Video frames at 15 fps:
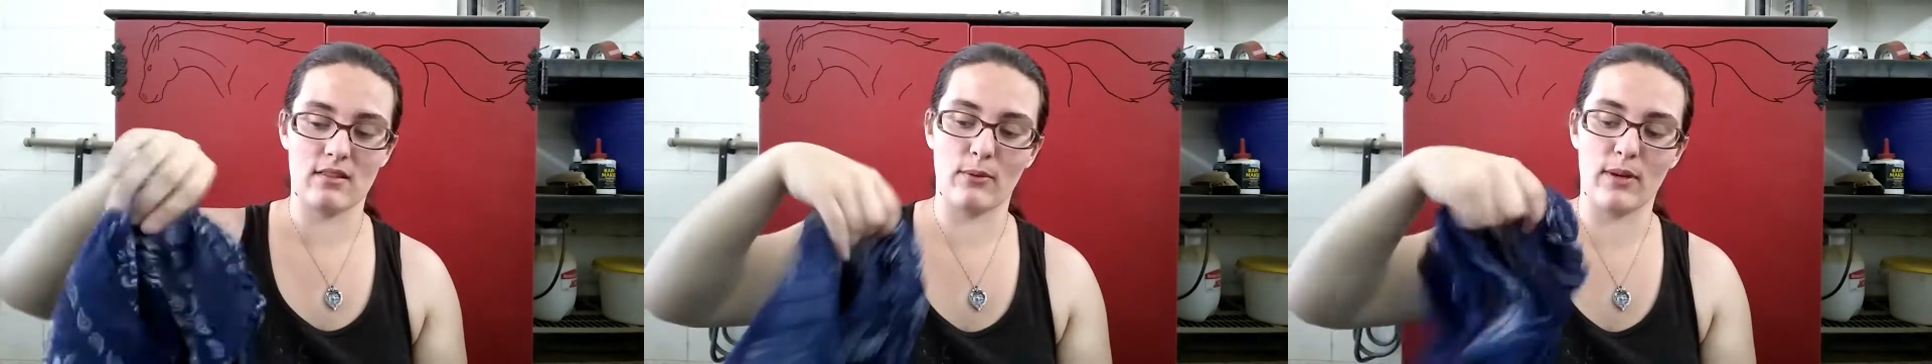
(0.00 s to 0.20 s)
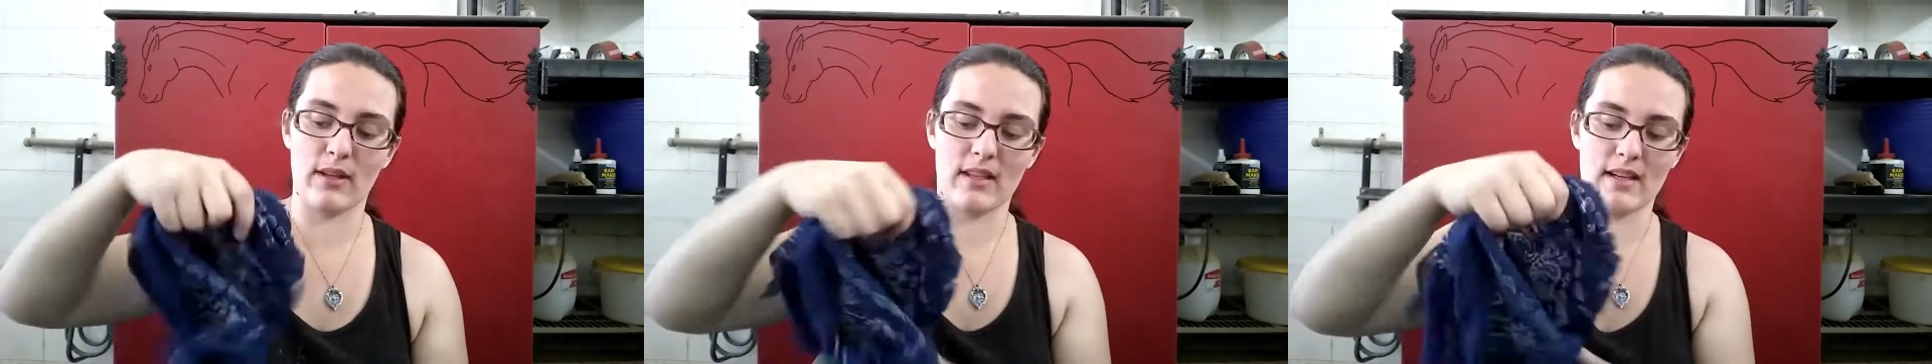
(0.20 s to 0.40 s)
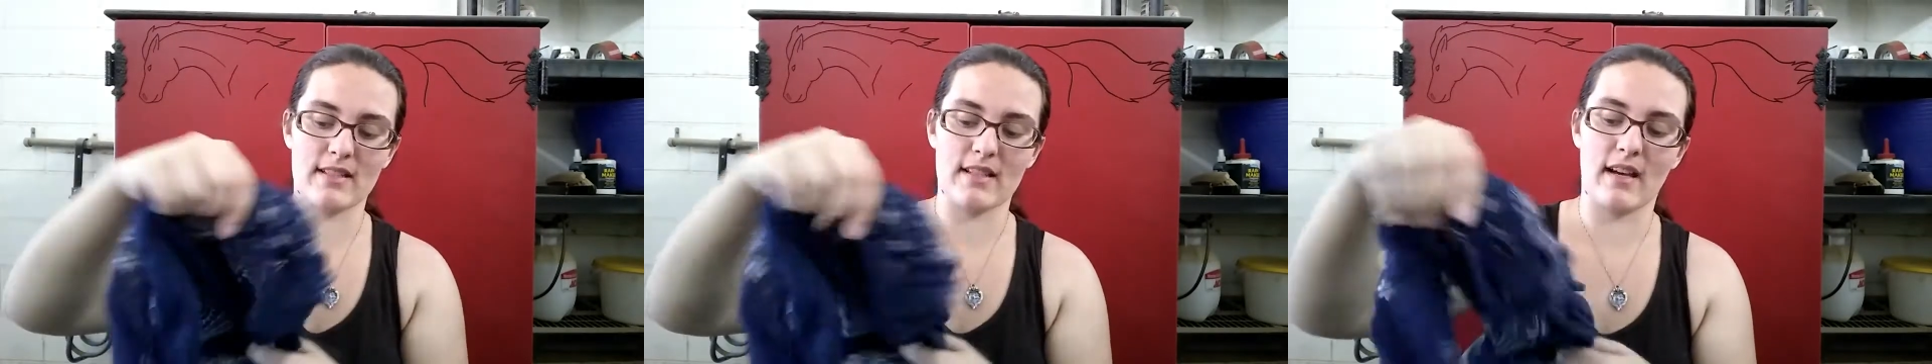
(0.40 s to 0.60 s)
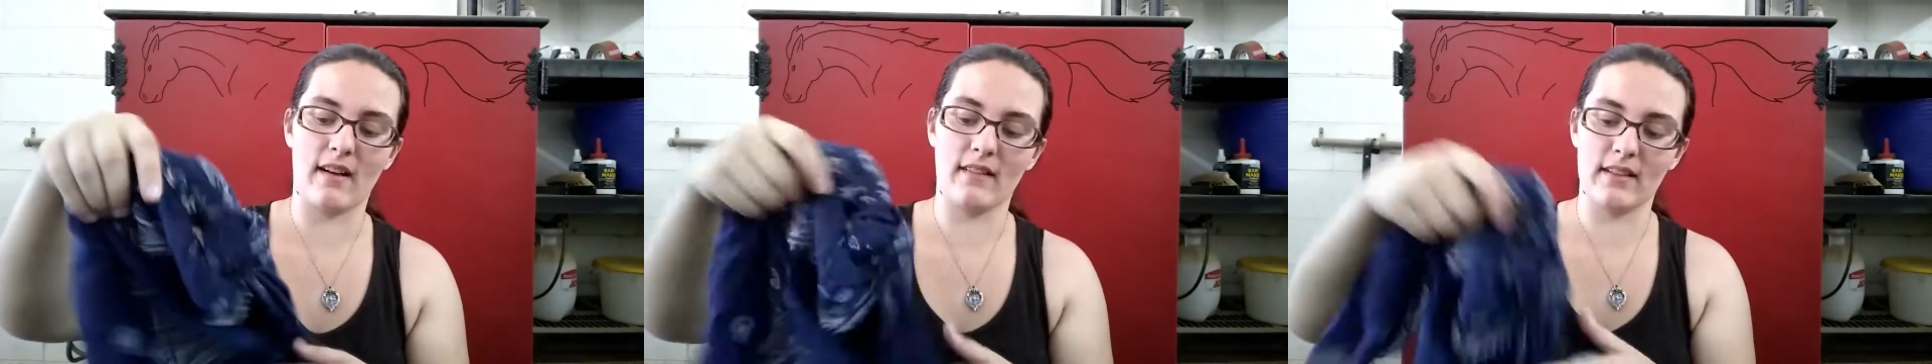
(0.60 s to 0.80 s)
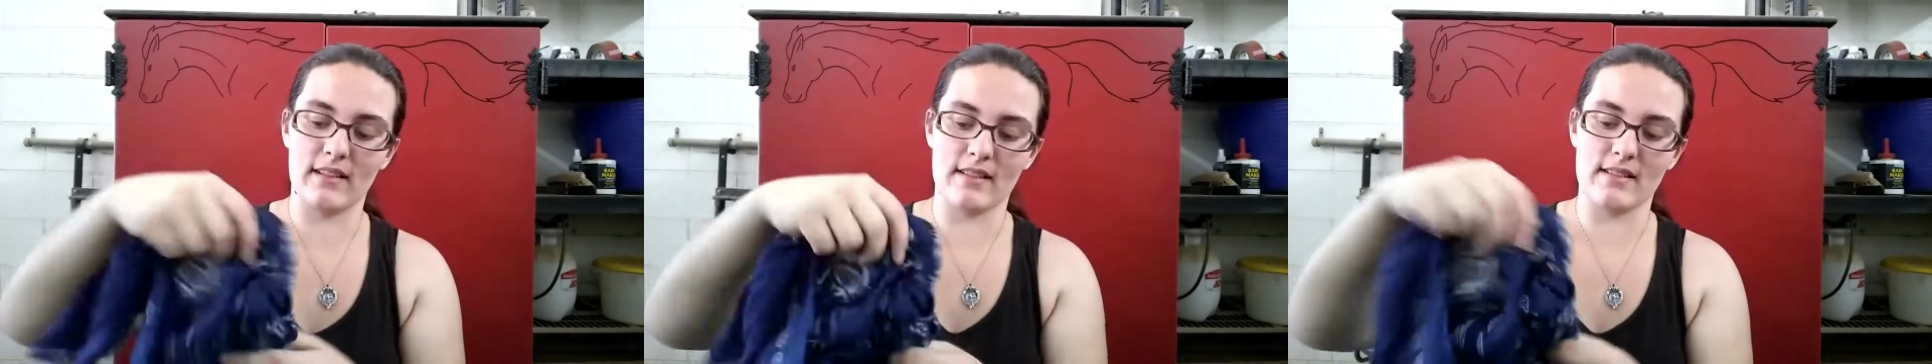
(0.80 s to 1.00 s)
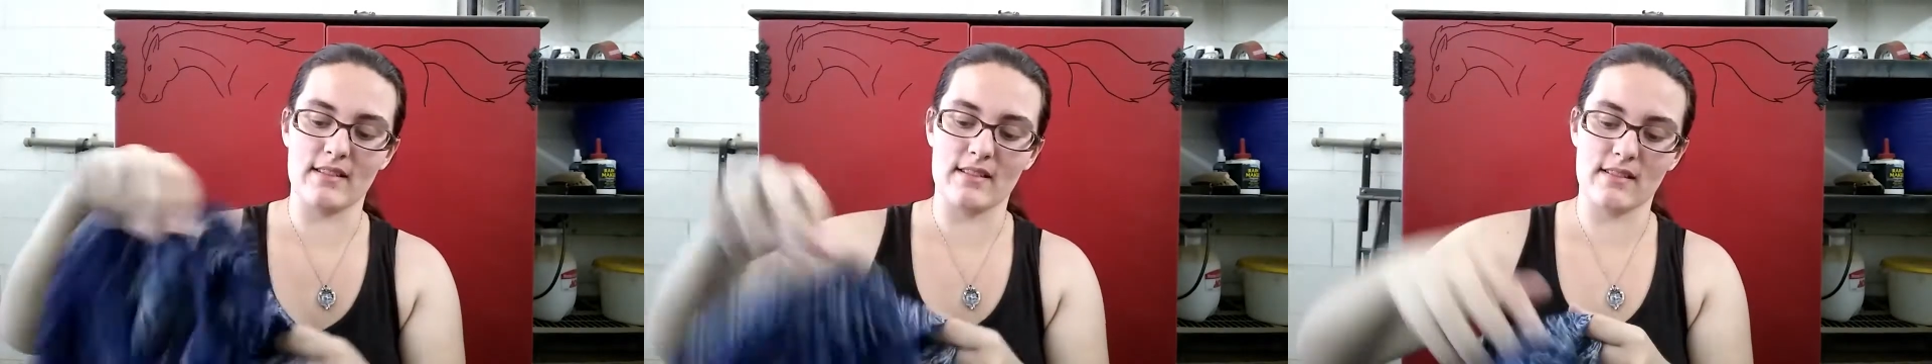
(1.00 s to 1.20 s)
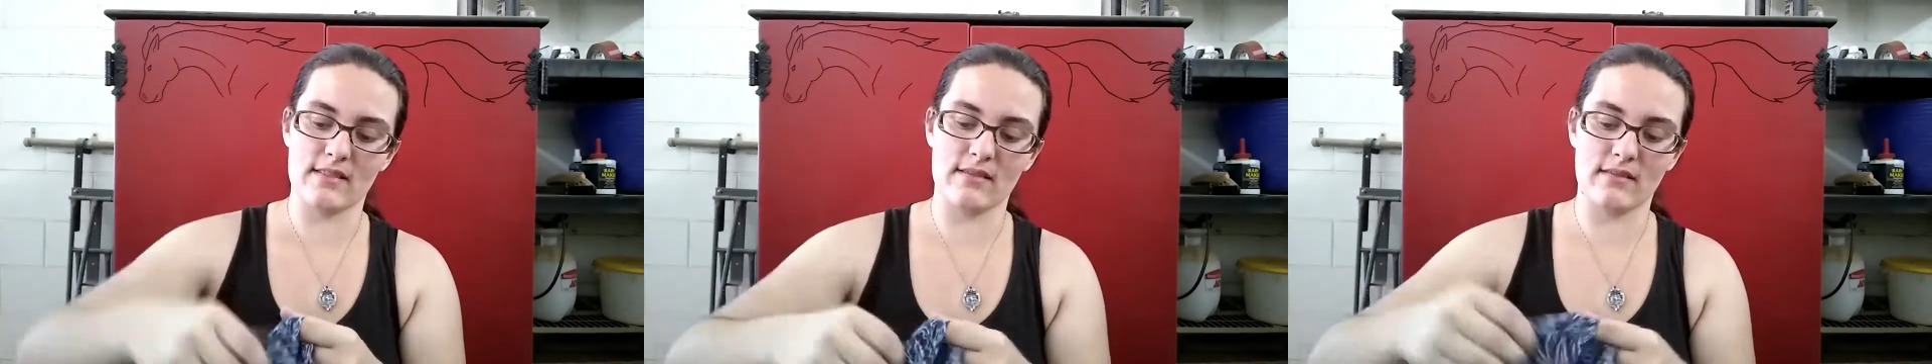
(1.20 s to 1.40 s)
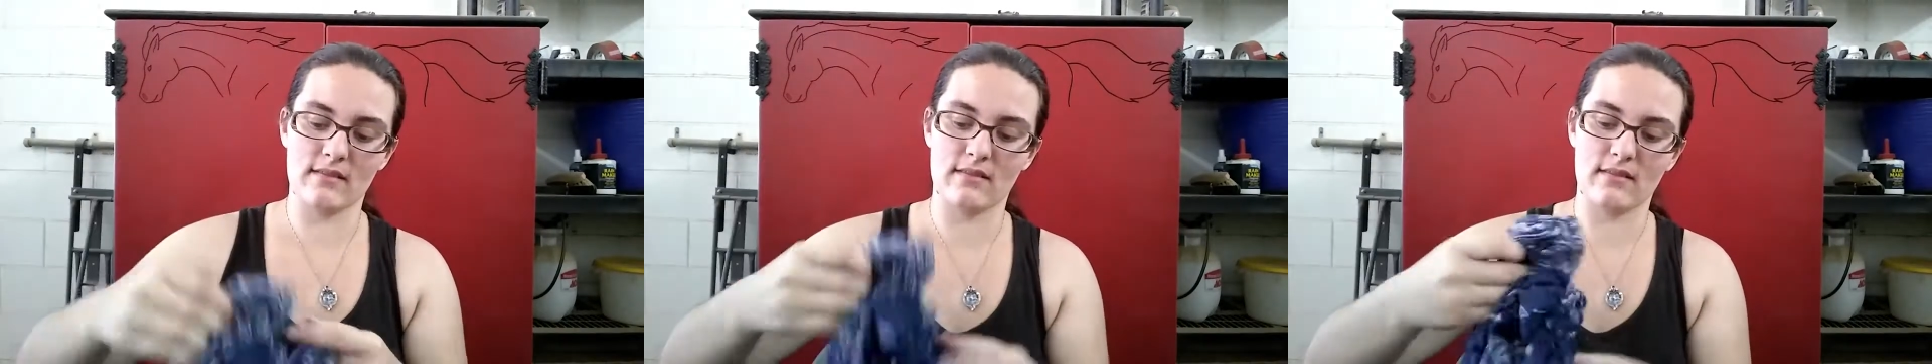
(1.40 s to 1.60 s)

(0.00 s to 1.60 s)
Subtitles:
the way that I tell is